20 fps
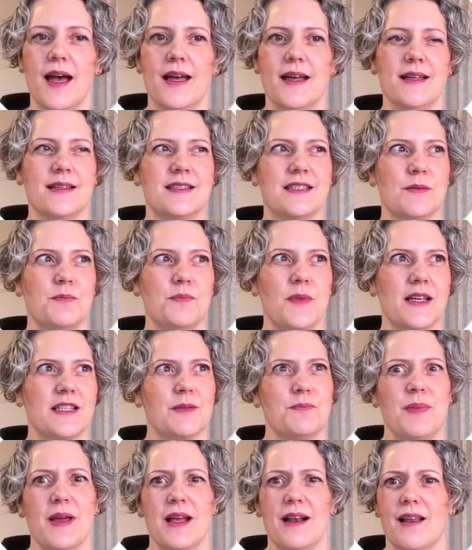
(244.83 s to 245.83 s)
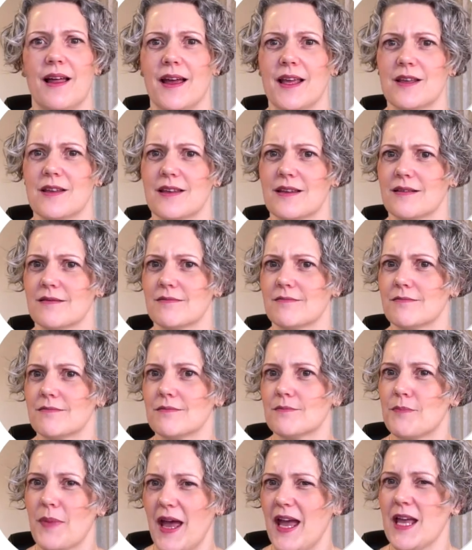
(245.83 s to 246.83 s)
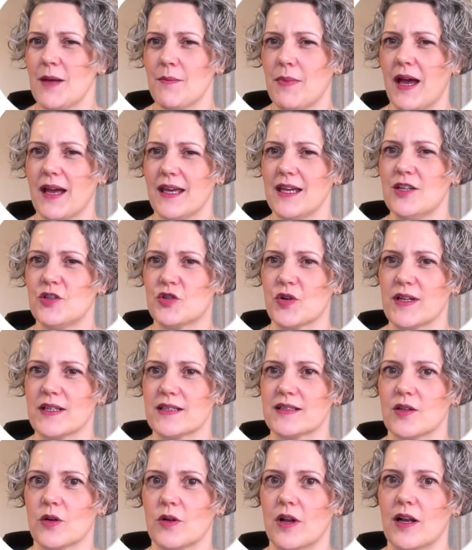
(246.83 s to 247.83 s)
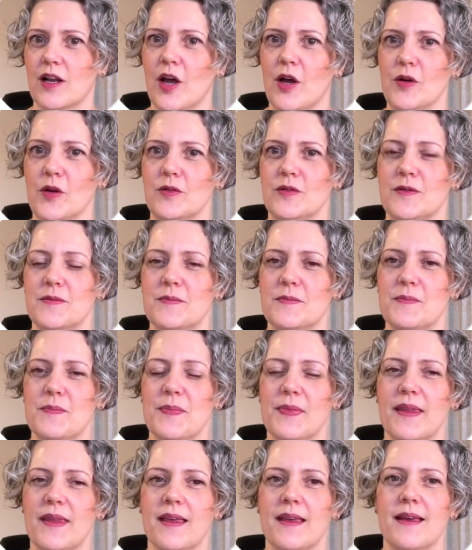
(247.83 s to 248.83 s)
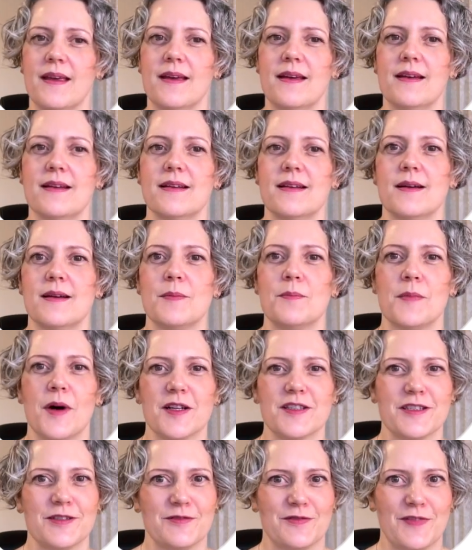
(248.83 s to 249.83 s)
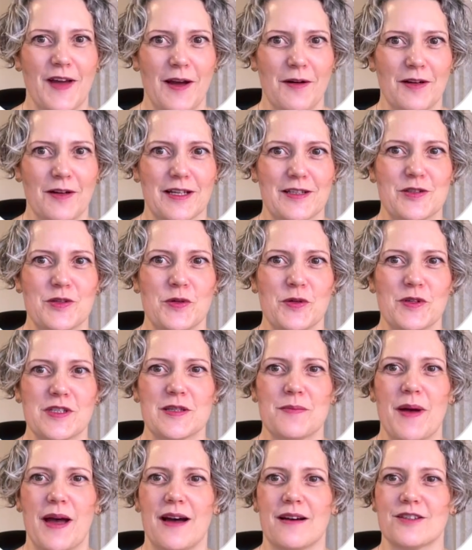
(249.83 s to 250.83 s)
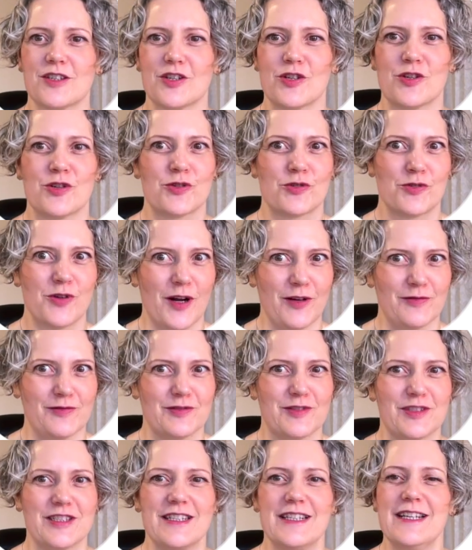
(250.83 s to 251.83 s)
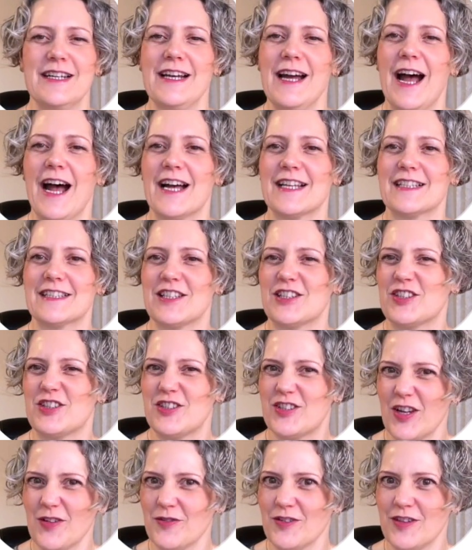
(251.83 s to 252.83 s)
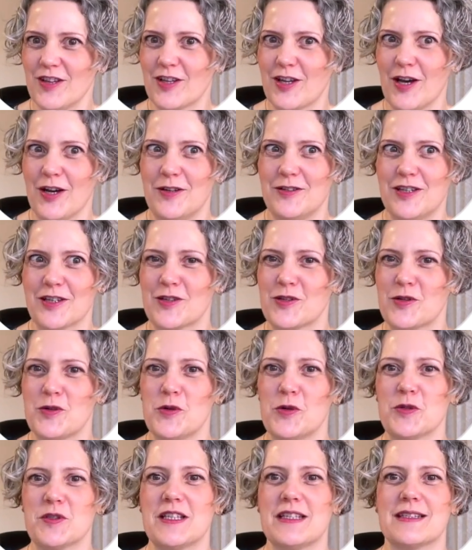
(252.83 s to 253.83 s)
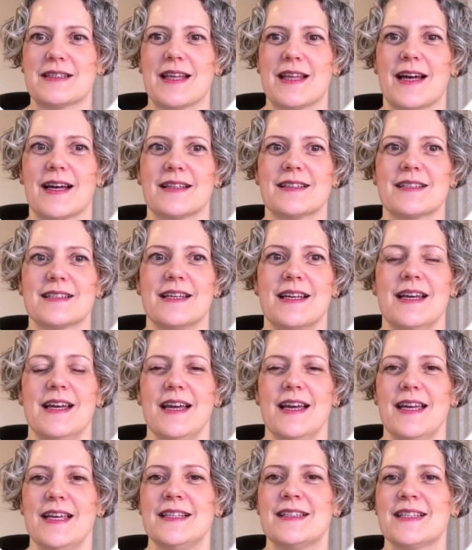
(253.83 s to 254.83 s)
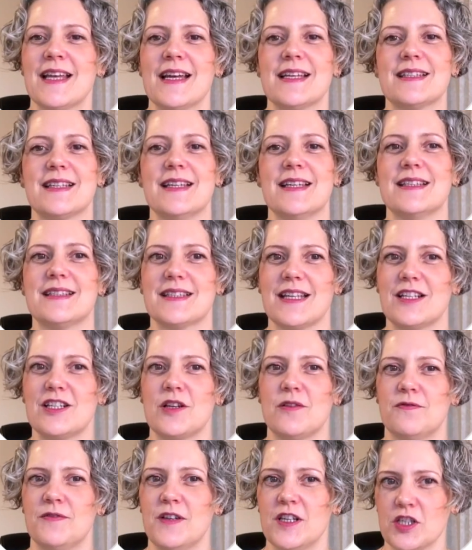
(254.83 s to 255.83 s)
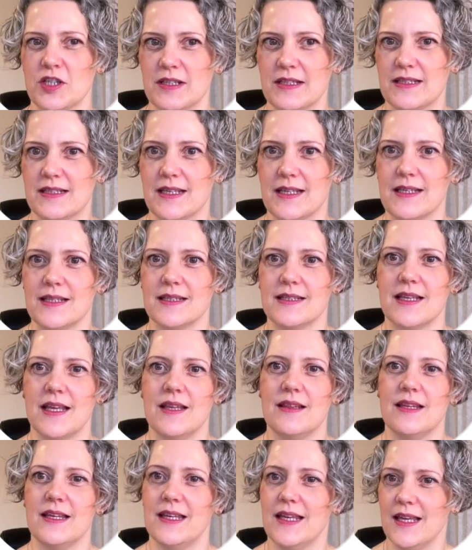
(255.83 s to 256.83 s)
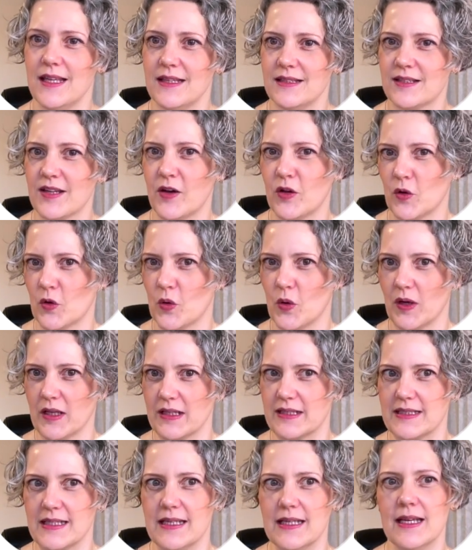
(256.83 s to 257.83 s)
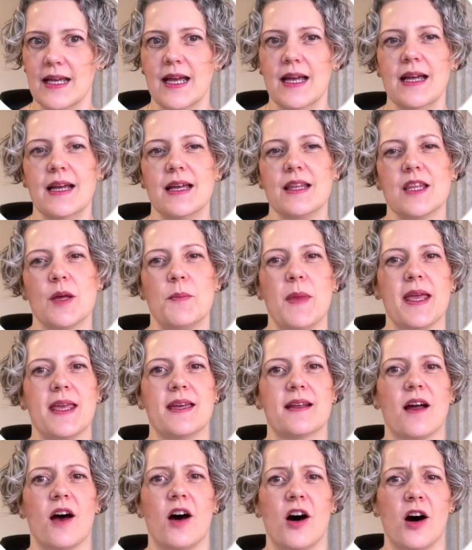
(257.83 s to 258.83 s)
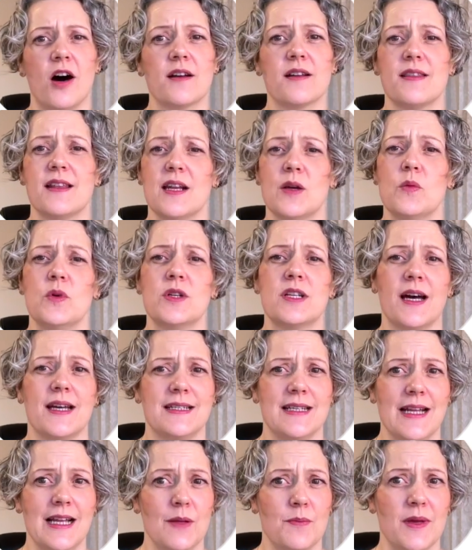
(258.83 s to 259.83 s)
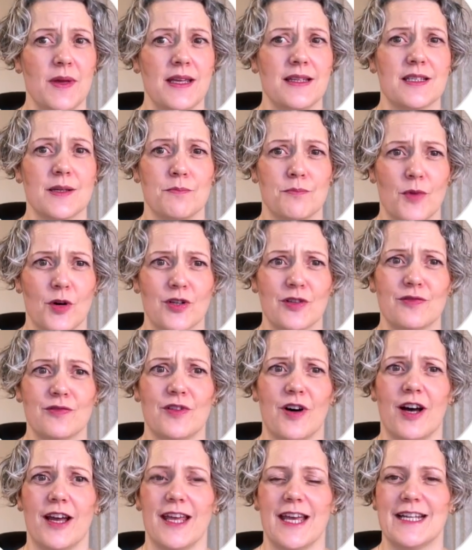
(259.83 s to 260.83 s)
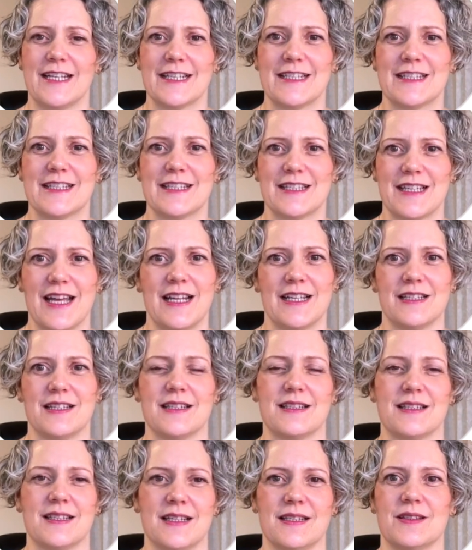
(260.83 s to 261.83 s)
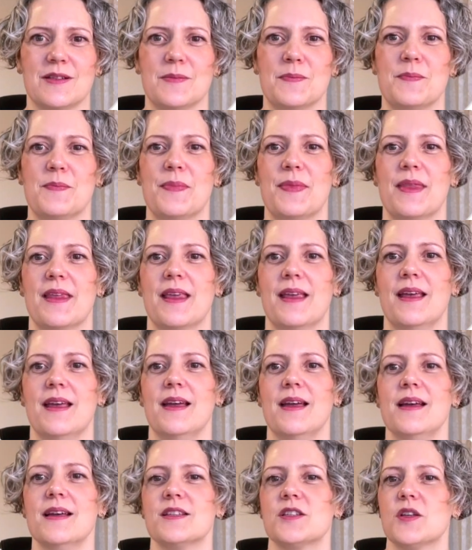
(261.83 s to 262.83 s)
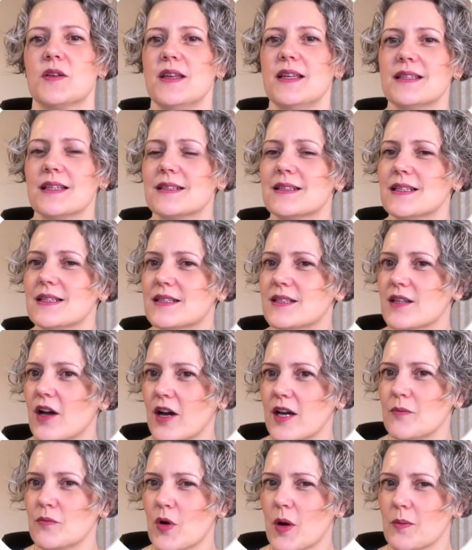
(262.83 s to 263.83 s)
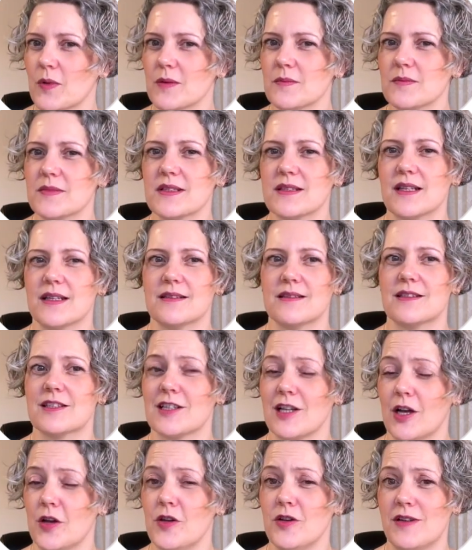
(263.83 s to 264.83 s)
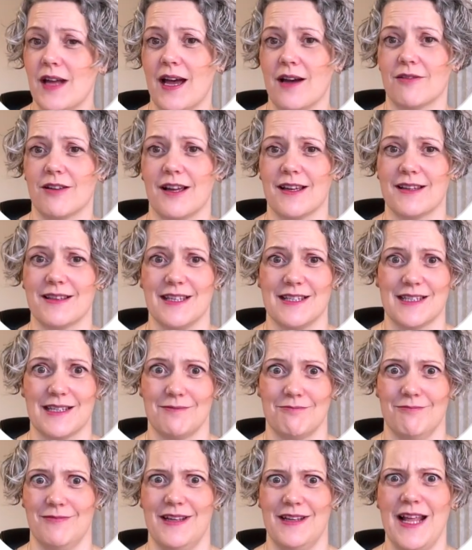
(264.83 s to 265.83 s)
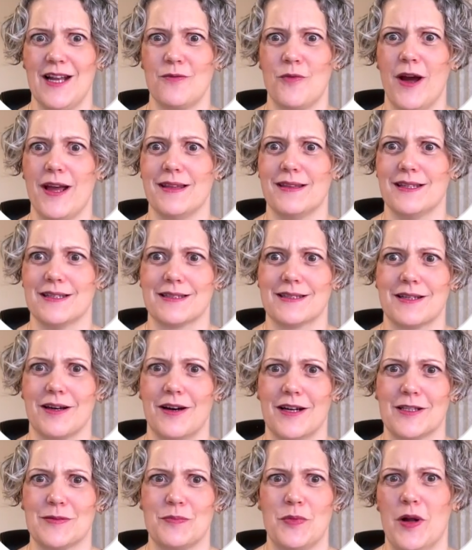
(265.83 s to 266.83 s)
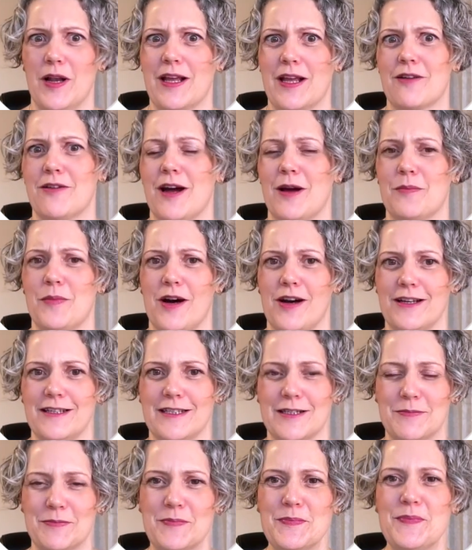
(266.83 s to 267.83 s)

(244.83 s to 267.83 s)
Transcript: It's as a bit like paying back interest on a loan. Martin Fowler talks about cruft as the stuff in the code that causes that. He says it's deficiencies in the internal quality that make it harder than it would ideally be to modify and extend the system. So these are design problems that slow you down, like this lead weight this guy's pulling around behind him.